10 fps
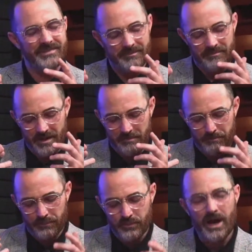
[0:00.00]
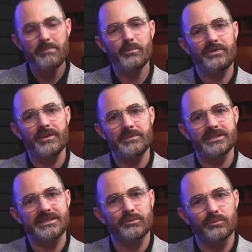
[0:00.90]
a problem with them
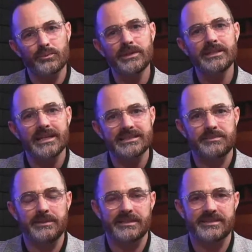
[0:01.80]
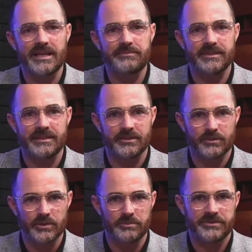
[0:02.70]
because they really like to be accepted into
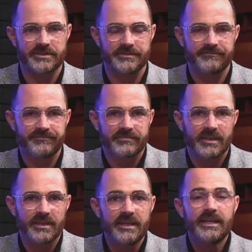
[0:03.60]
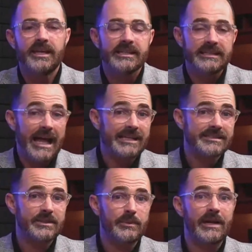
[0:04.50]
groups.
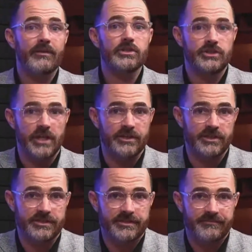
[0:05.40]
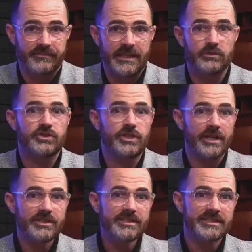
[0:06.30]
Lastly, we have our judges. Now,
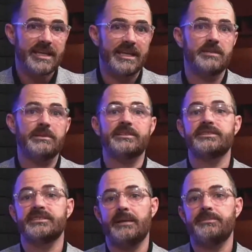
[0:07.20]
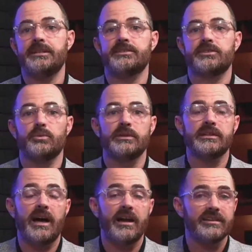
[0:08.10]
judges tend to be skeptics who
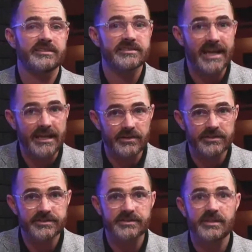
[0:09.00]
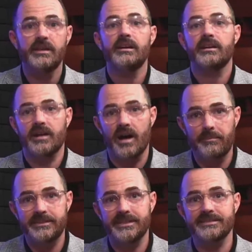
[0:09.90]
rely on standards,
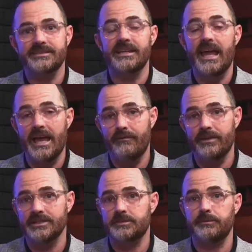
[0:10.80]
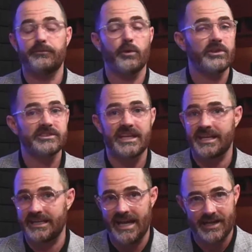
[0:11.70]
competence, and evidence before they'll take
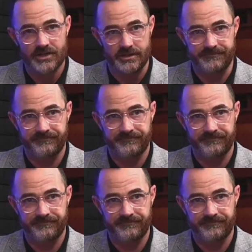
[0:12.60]
any action.